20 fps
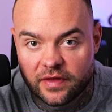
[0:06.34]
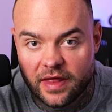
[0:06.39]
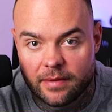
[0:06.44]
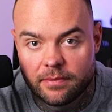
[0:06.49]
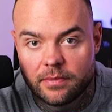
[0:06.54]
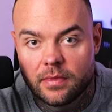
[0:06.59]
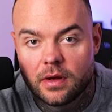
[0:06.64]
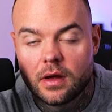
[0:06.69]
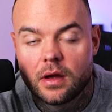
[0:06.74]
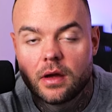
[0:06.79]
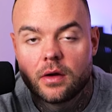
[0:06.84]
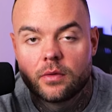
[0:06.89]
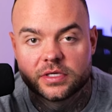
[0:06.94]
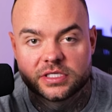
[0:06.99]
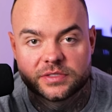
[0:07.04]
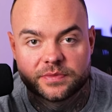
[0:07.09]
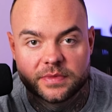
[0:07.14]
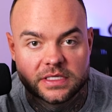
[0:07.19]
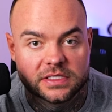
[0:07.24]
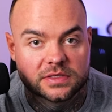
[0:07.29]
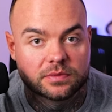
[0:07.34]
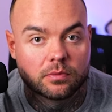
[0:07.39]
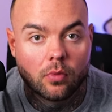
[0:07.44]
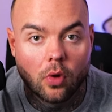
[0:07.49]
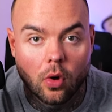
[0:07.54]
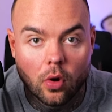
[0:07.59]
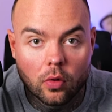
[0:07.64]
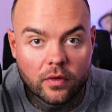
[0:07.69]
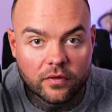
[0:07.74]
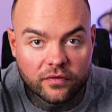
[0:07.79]
them, which means
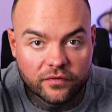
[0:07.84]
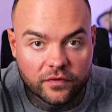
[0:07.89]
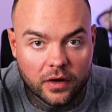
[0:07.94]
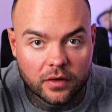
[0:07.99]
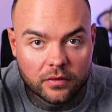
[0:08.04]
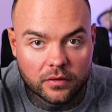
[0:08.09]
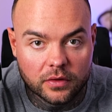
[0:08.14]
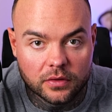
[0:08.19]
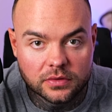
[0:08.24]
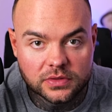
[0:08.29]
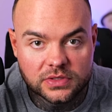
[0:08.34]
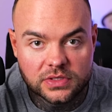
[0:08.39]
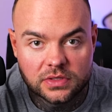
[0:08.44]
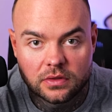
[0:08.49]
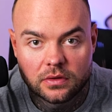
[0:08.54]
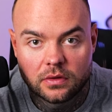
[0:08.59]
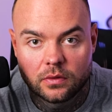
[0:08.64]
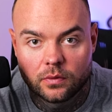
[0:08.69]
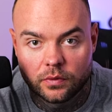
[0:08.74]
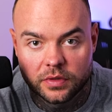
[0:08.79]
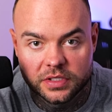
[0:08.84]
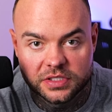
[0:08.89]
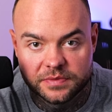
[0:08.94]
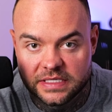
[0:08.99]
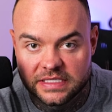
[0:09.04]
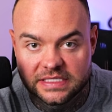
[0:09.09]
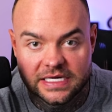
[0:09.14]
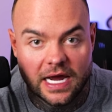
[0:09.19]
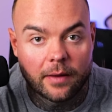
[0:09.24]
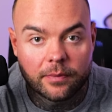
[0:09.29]
more referrals, which
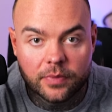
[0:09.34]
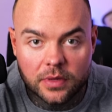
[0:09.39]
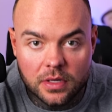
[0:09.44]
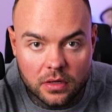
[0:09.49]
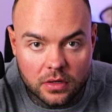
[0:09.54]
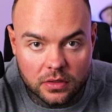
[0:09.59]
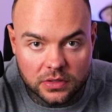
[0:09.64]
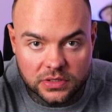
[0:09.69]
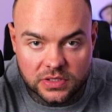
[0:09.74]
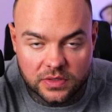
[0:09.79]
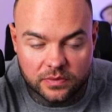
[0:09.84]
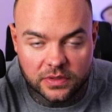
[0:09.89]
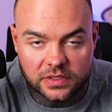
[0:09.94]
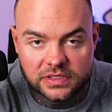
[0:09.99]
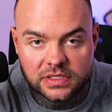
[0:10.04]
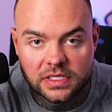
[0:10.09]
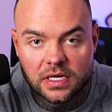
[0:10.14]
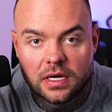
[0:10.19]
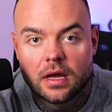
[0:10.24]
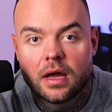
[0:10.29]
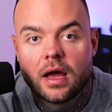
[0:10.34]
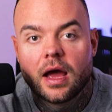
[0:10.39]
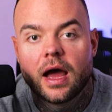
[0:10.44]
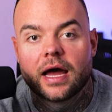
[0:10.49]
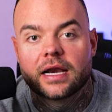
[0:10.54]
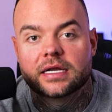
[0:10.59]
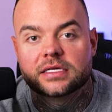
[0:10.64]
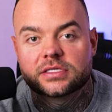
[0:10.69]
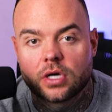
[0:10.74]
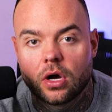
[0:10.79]
means happier customers.
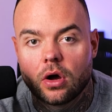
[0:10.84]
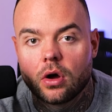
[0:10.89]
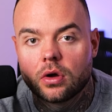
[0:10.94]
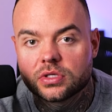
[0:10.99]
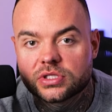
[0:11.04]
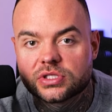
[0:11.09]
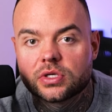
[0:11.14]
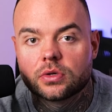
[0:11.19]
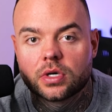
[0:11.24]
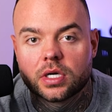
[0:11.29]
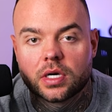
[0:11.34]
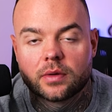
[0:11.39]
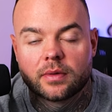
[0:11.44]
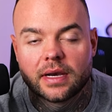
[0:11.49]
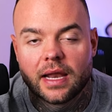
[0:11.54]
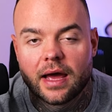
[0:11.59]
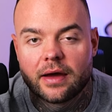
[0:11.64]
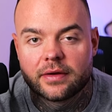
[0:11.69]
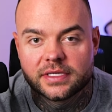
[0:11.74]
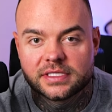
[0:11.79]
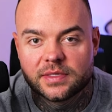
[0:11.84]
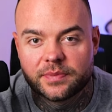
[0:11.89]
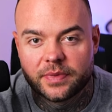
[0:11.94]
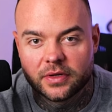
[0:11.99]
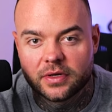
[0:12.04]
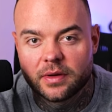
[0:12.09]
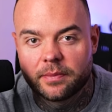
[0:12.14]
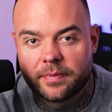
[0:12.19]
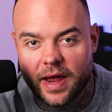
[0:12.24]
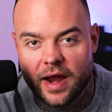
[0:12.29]
And it's also going to allow you to
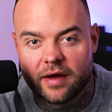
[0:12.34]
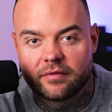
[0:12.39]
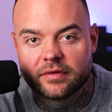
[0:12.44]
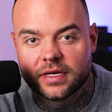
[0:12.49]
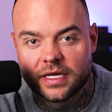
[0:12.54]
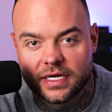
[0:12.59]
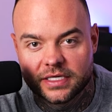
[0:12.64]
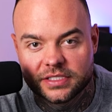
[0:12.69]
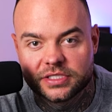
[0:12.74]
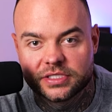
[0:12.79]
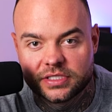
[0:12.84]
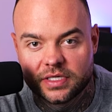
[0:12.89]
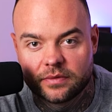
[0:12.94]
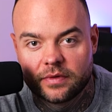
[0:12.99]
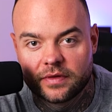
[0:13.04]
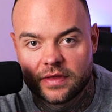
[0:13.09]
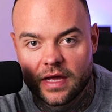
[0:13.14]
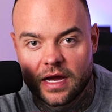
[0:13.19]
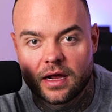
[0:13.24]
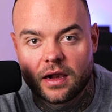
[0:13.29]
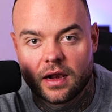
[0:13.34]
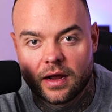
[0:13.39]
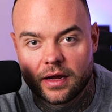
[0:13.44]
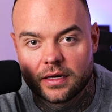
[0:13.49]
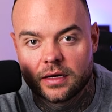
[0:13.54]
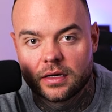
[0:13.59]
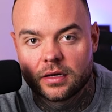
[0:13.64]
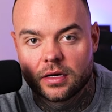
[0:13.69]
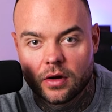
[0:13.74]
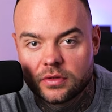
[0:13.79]
build a better relationship with that
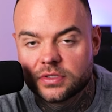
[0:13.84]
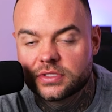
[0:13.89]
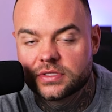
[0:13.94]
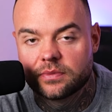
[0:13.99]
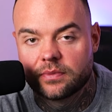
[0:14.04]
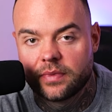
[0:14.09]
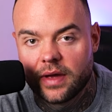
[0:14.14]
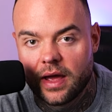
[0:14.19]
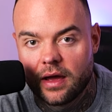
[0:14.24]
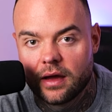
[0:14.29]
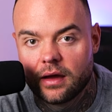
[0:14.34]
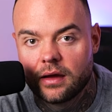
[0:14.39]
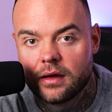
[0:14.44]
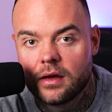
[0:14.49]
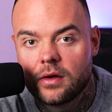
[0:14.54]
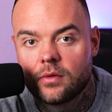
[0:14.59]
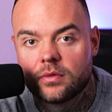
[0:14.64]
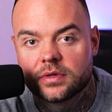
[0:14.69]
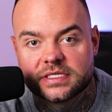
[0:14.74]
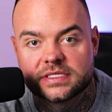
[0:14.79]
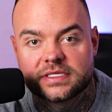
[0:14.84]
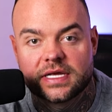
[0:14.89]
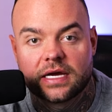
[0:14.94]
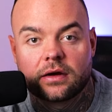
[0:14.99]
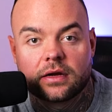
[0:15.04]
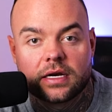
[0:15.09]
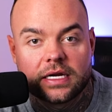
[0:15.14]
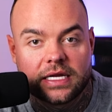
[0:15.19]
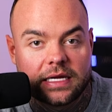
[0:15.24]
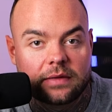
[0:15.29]
client and coach them better, which is then
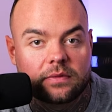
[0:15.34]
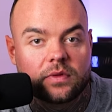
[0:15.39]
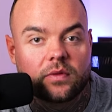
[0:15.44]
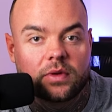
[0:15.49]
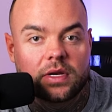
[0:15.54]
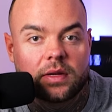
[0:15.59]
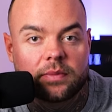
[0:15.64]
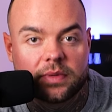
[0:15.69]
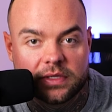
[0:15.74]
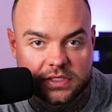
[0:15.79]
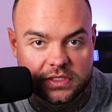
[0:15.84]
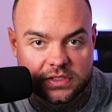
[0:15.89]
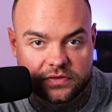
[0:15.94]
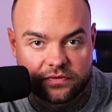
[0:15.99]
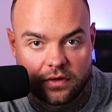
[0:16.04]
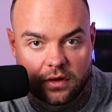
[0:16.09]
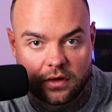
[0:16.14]
going to keep them in your business for